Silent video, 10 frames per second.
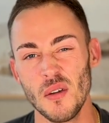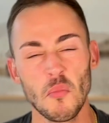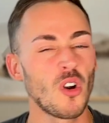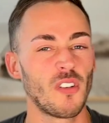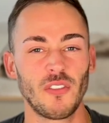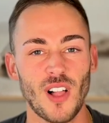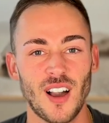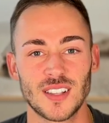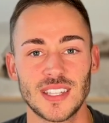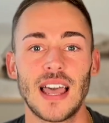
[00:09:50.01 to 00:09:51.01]
more of a
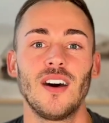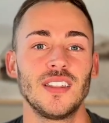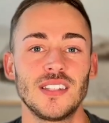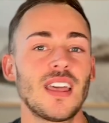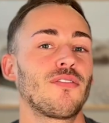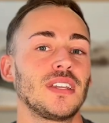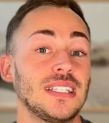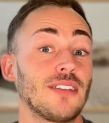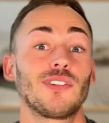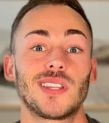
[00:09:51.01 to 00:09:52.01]
vlog style and it's definitely
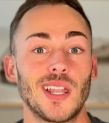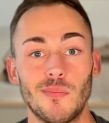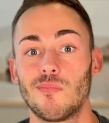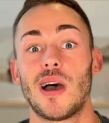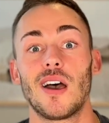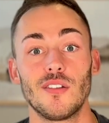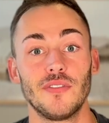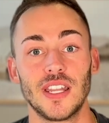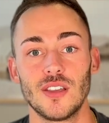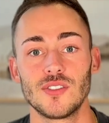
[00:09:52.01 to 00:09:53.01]
different than my other
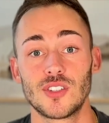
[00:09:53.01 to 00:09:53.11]
videos.